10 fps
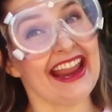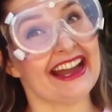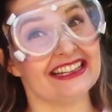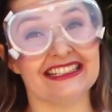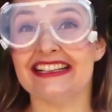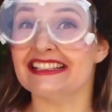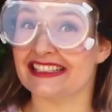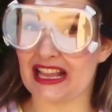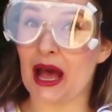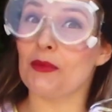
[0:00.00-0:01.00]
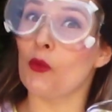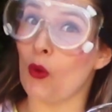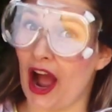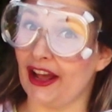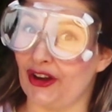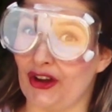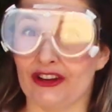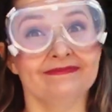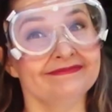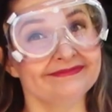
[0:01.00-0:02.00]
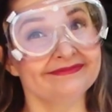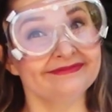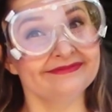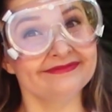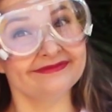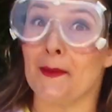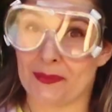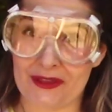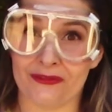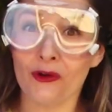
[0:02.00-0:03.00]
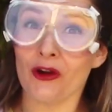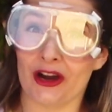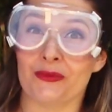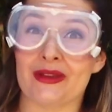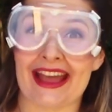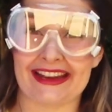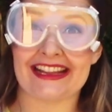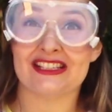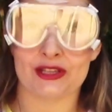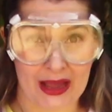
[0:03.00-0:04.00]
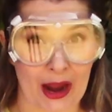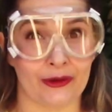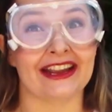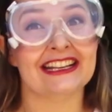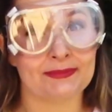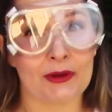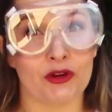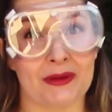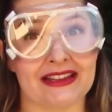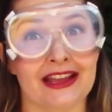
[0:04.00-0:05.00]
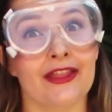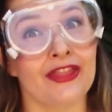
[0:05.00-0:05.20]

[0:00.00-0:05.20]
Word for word: and some water. Before we get into our experiment,